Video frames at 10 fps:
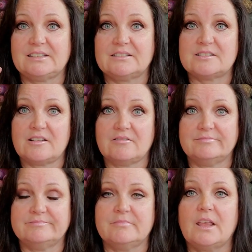So
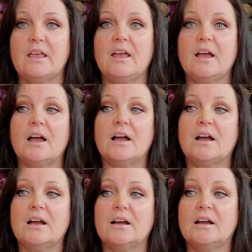
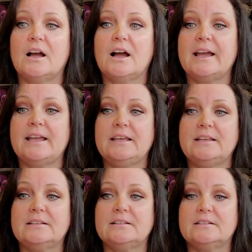uh,
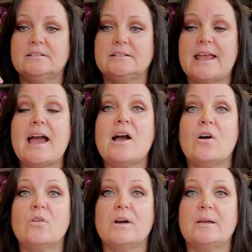I
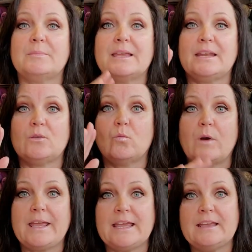now am getting
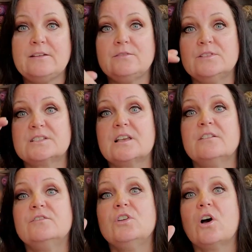waves
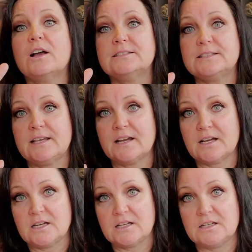of
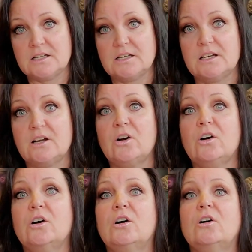nausea
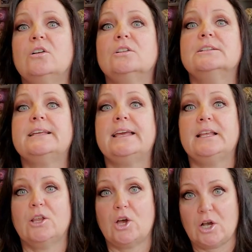all day
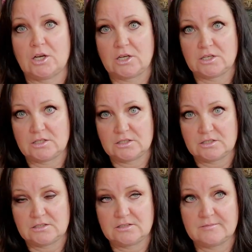long.
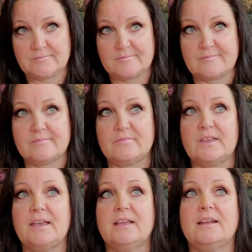
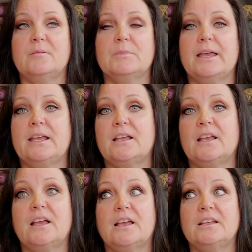And I'm like,
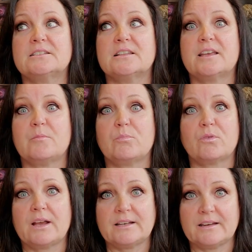it's like I'm
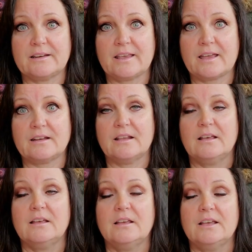pregnant again.
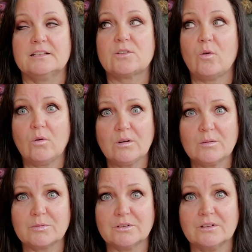It's
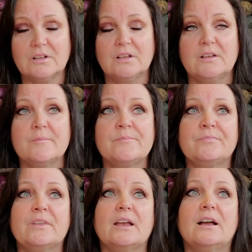horrible.
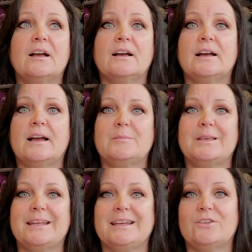Uh, I'm
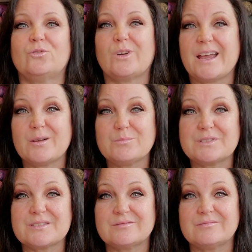getting
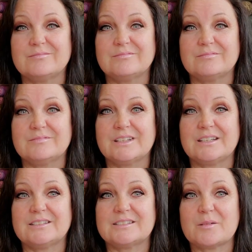cramps, like
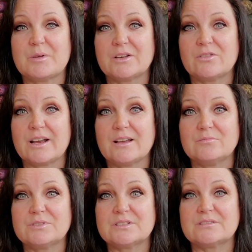stomach
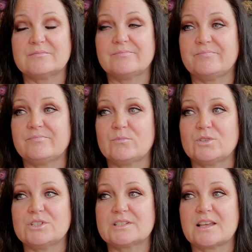cramps,
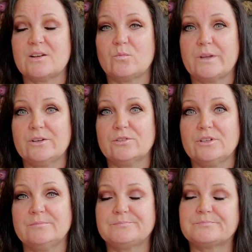which is kind of weird.